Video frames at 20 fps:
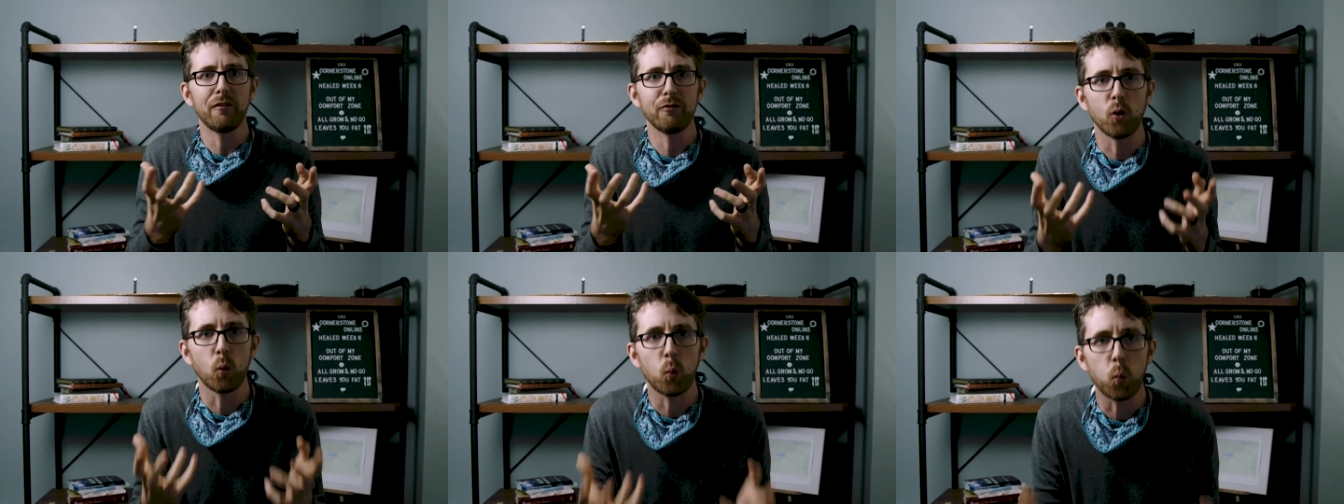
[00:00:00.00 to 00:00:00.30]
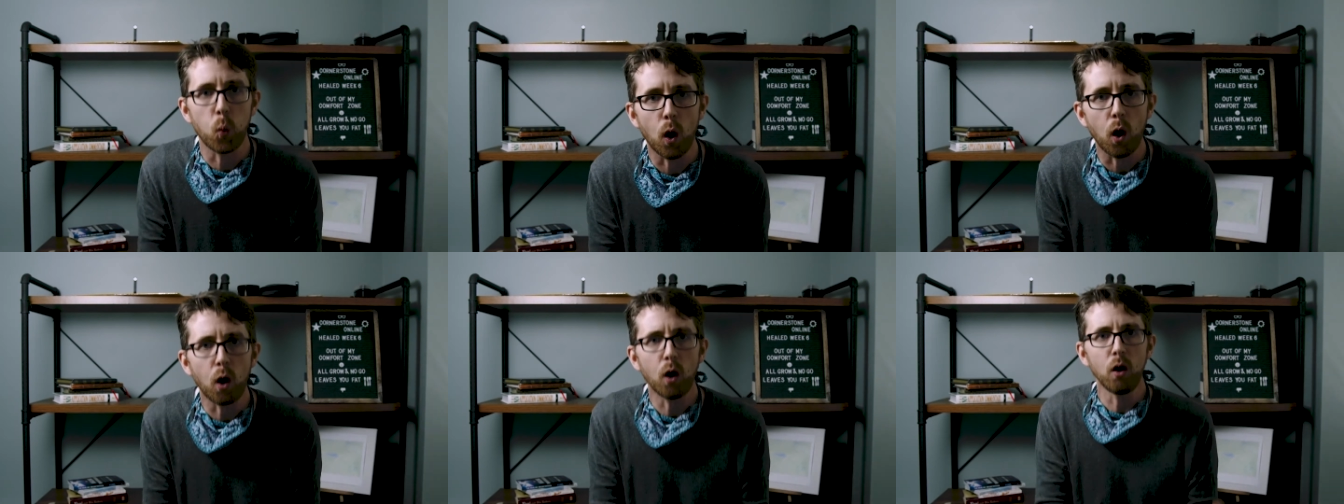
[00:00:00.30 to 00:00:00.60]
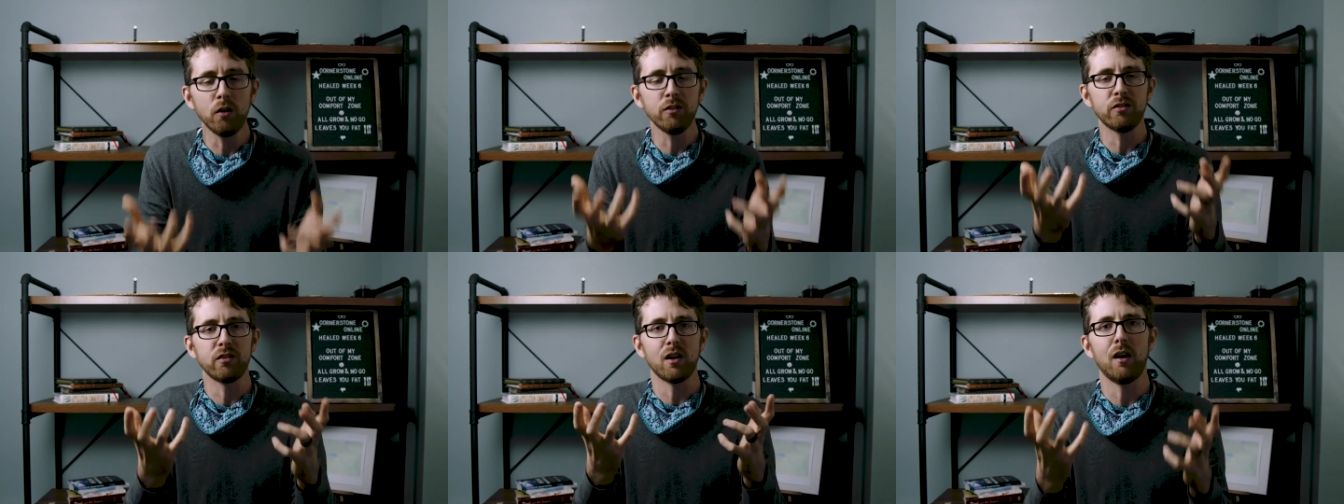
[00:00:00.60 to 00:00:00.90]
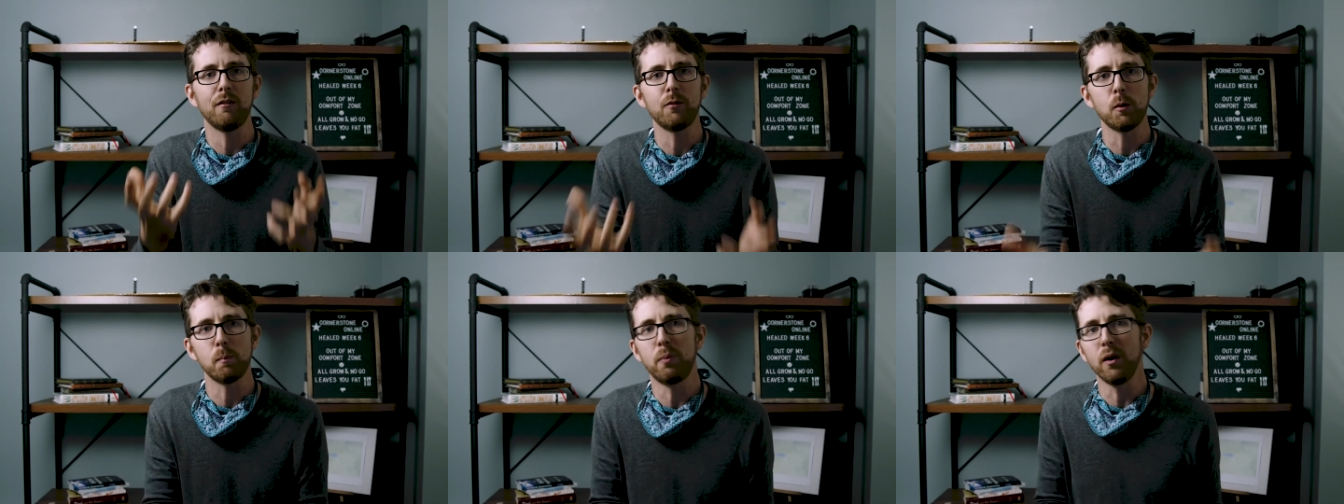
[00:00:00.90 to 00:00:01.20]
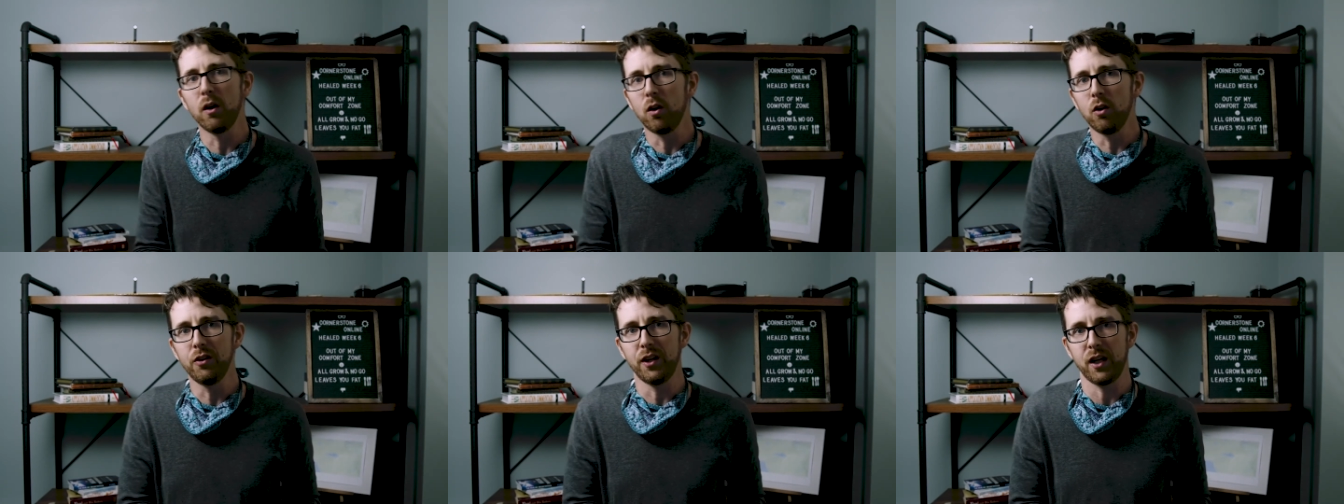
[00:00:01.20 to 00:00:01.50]
of the walls of a
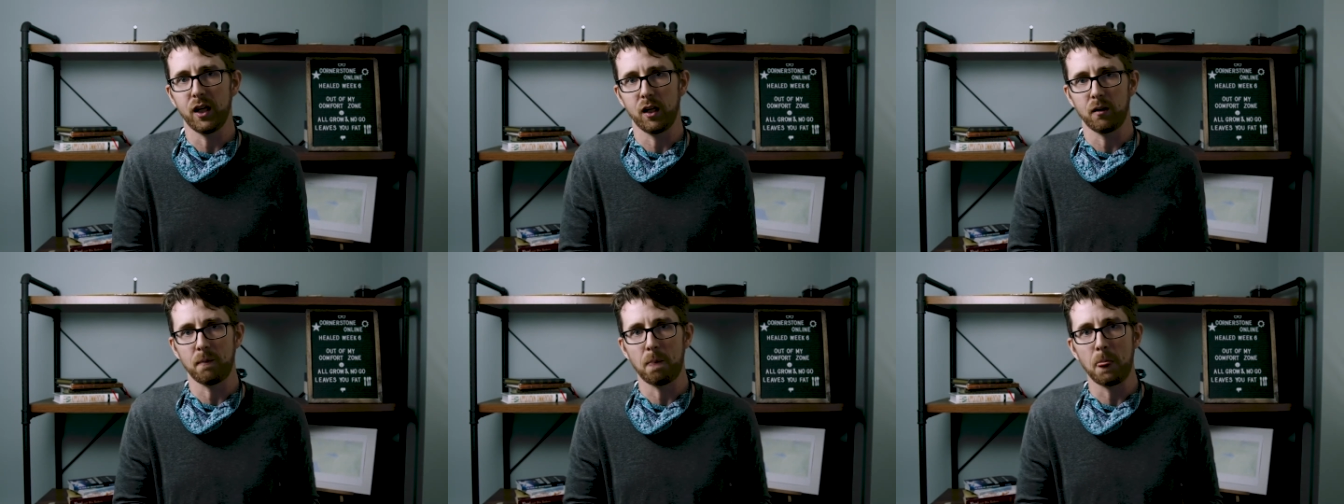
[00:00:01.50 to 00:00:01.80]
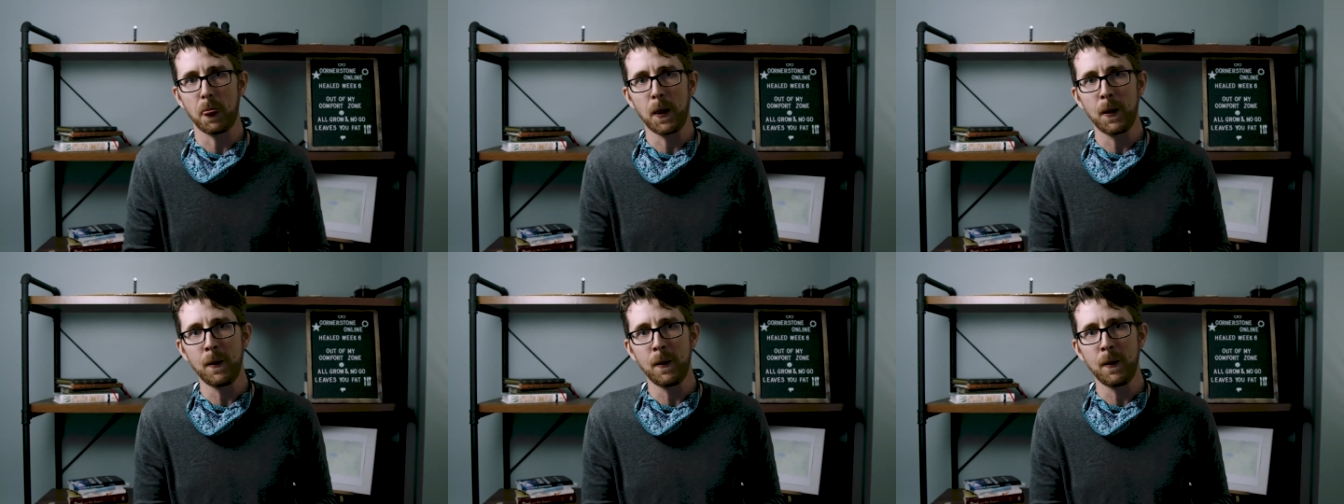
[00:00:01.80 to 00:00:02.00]
building.